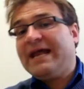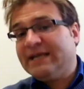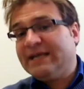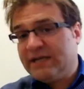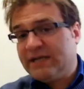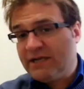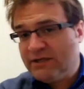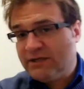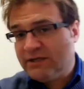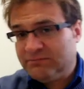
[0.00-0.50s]

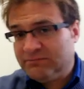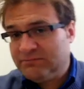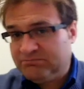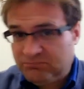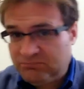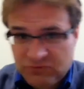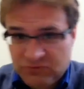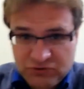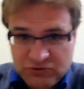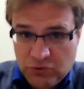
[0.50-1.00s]
dramatic
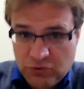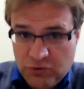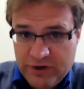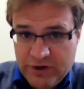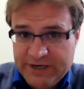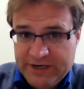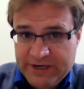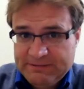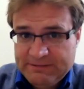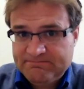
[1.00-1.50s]

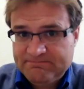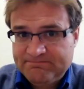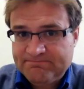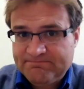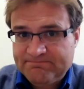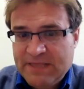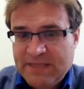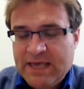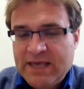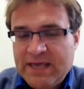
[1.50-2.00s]

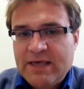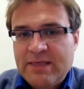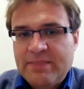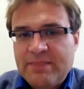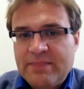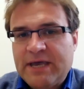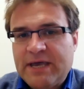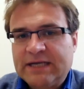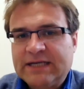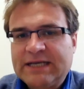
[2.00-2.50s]
story
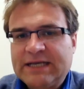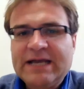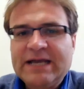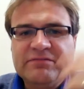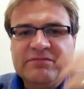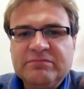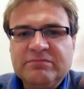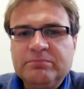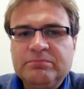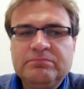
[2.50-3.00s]

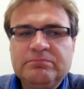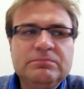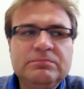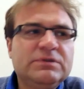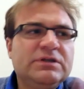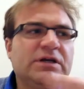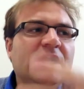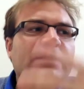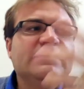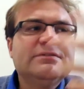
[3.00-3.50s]
that kind of
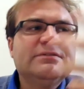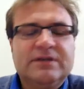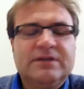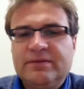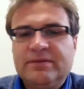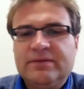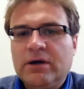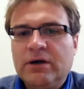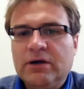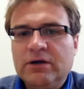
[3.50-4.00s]

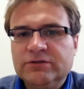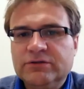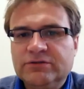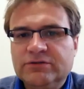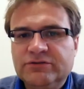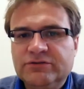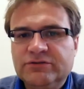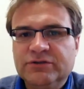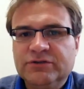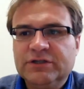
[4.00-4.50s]
tugs on the
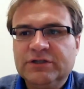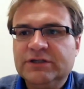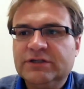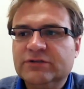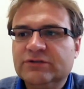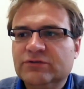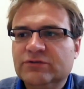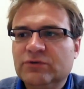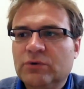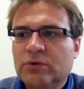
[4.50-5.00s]

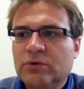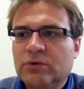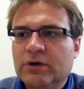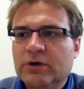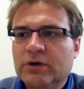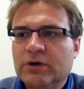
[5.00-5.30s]
heartstrings